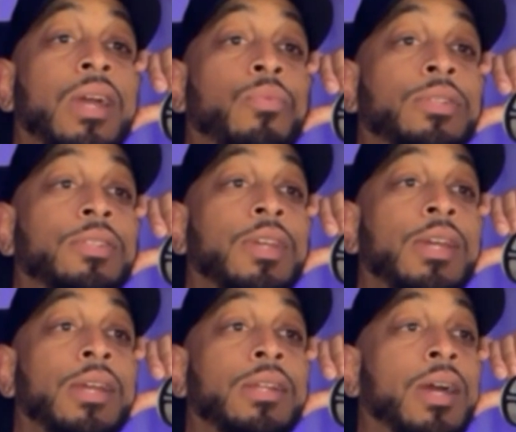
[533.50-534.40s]
I want to
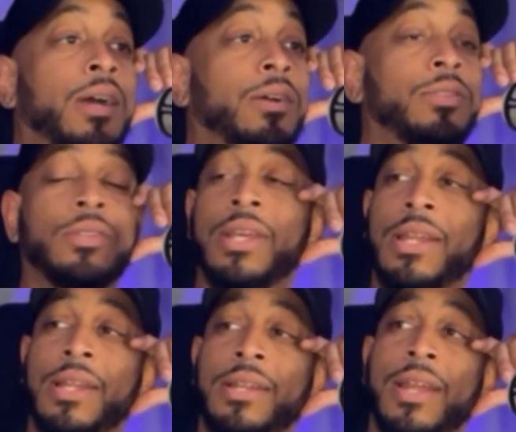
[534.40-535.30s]
say, nah, did
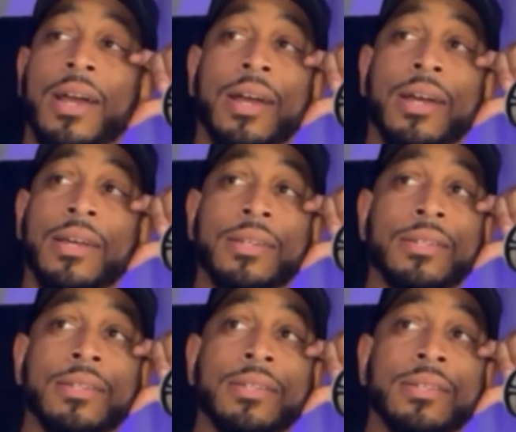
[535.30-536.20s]
he? Nah,
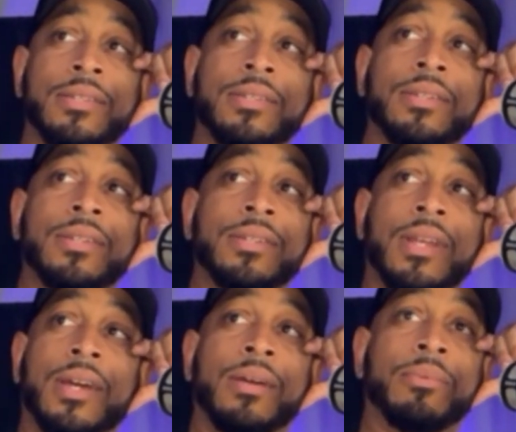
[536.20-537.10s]

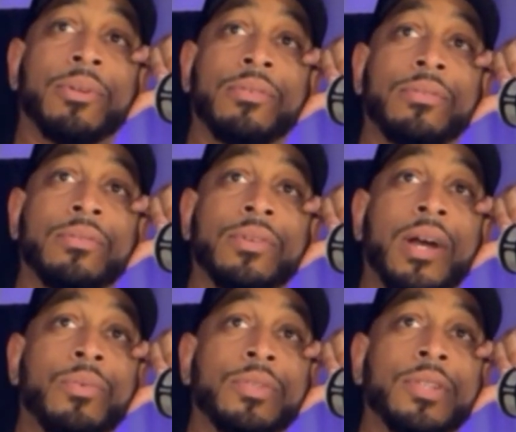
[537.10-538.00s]
bro. I
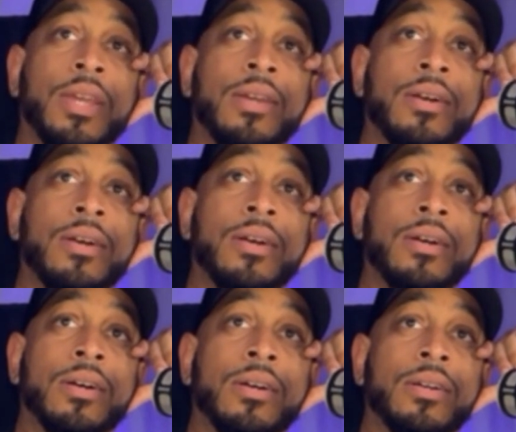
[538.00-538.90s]
would say
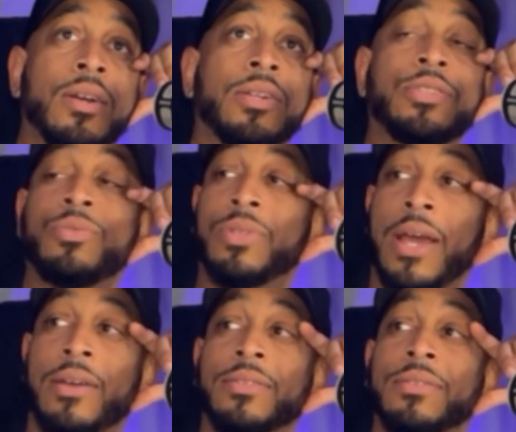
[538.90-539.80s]
early
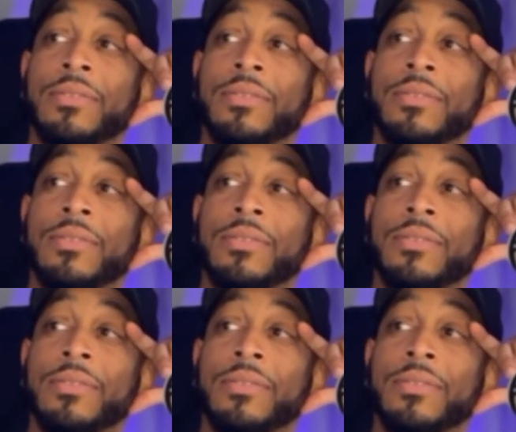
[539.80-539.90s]
2000s.